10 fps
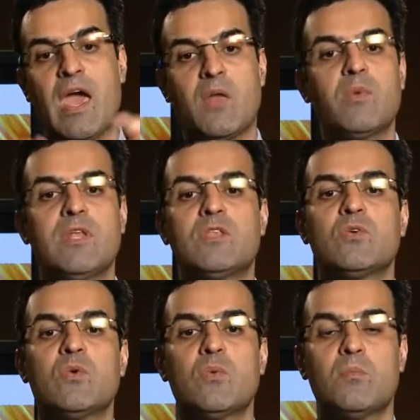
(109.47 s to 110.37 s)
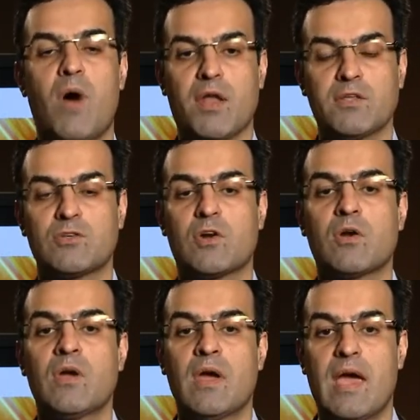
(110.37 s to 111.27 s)
And we need to
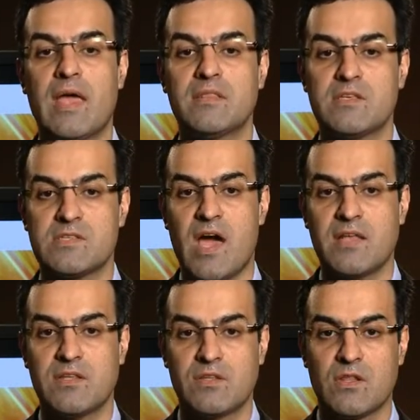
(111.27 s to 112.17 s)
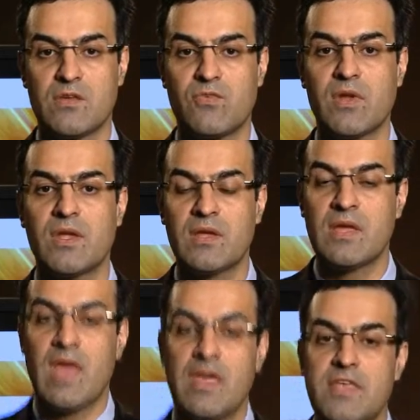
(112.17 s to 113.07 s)
monitor and design the delivery.
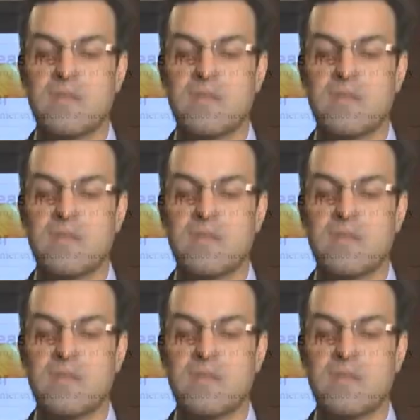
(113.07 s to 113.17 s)
And